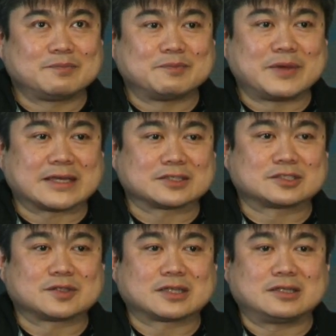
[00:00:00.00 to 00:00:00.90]
make it
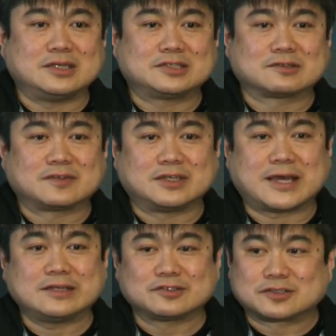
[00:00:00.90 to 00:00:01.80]
so that the, each of the
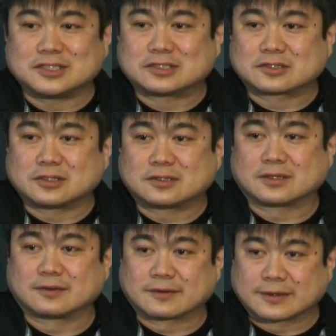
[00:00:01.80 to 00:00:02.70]
agencies could
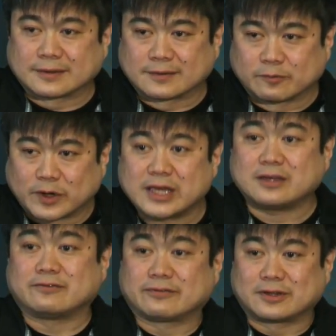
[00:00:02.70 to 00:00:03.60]

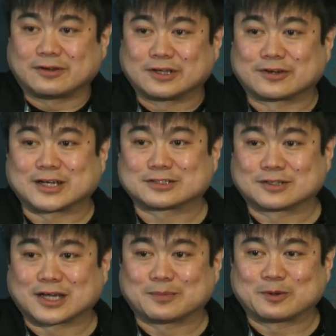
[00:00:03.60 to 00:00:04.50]
waive their
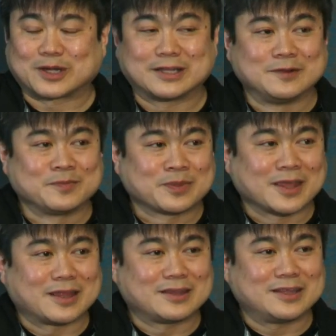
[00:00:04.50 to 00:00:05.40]
international copyright.
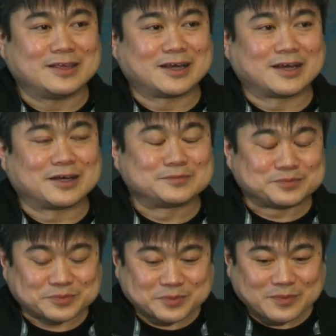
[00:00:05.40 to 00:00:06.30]
And the uh,
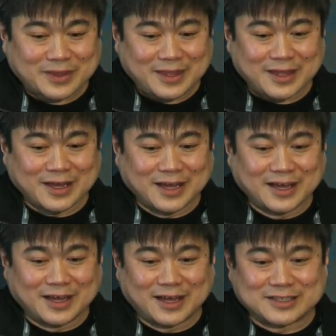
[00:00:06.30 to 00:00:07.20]
uh,
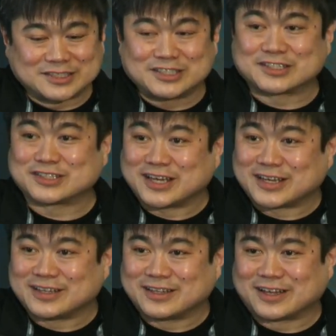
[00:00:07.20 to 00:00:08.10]
uh
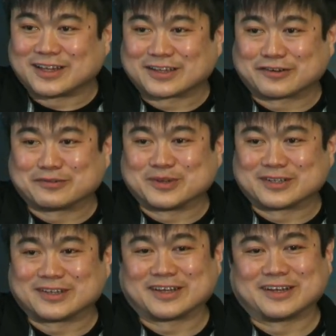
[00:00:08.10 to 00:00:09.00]
GSA, uh, the
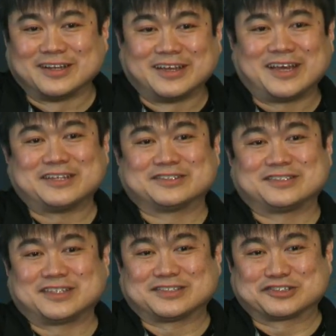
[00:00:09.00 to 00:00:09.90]
government uh,
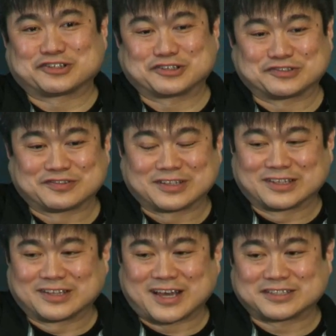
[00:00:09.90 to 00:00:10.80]
agency that's in charge of
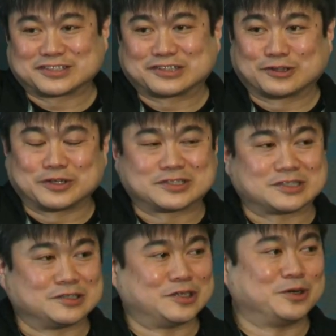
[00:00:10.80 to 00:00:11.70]
the assets, the lawyer
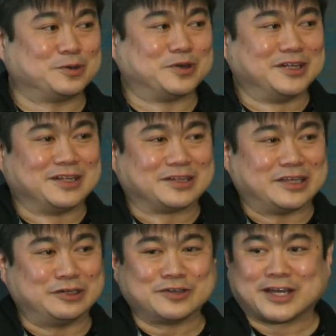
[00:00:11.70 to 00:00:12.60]
said, no,
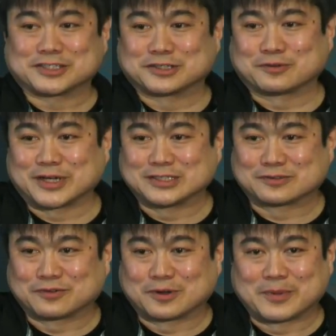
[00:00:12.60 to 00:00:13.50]
international rights
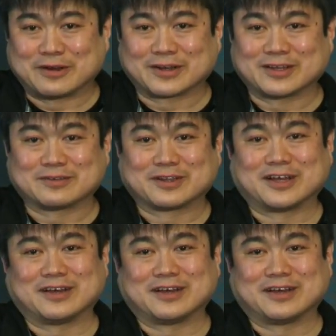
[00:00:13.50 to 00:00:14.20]
for American